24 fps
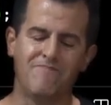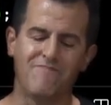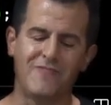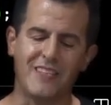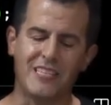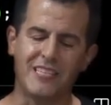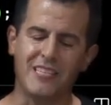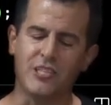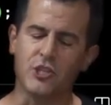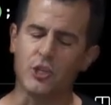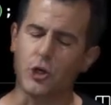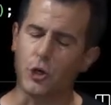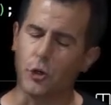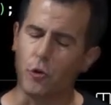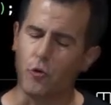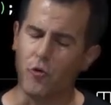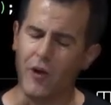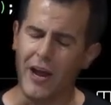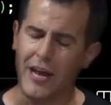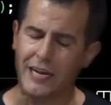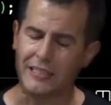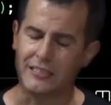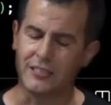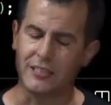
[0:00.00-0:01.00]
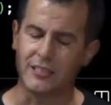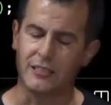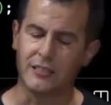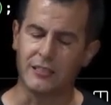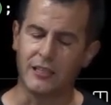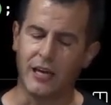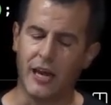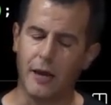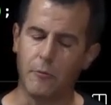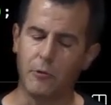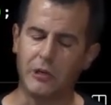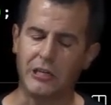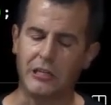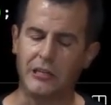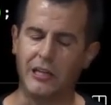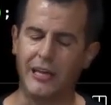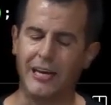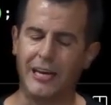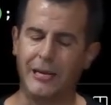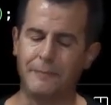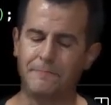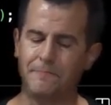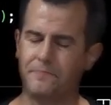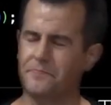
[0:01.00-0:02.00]
This is correct, I would
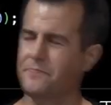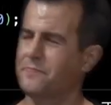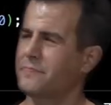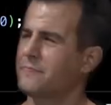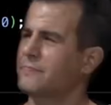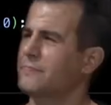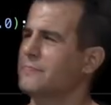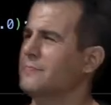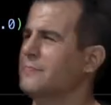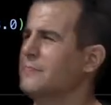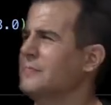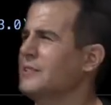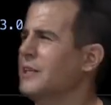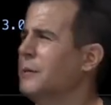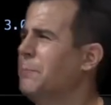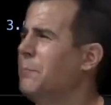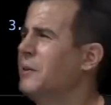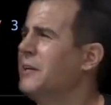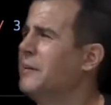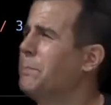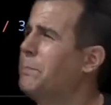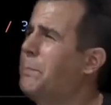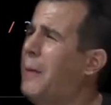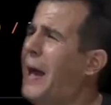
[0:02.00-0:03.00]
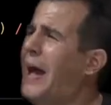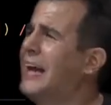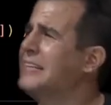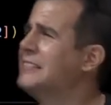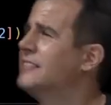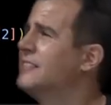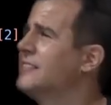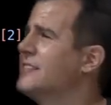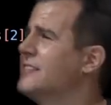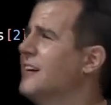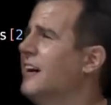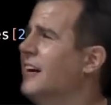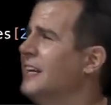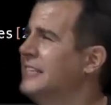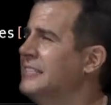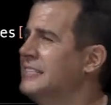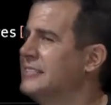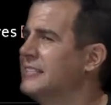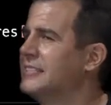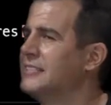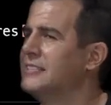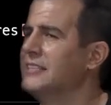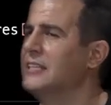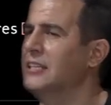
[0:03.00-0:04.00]
claim, but bad
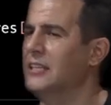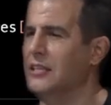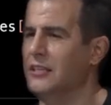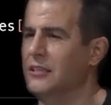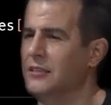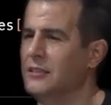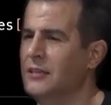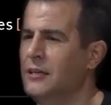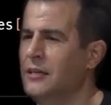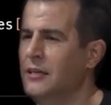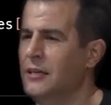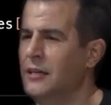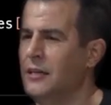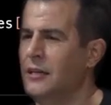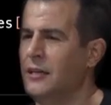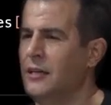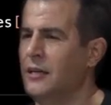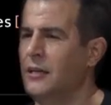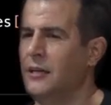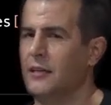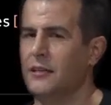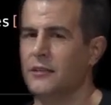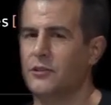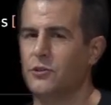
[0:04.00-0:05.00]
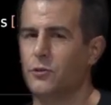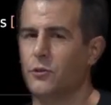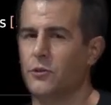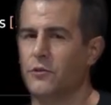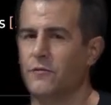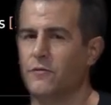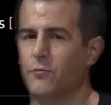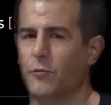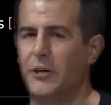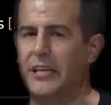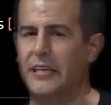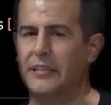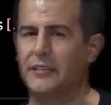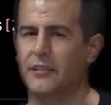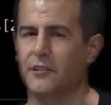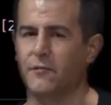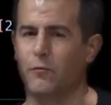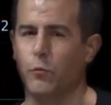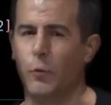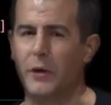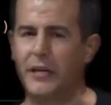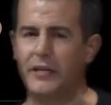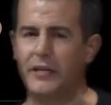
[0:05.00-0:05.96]
design still. Sort of reeks of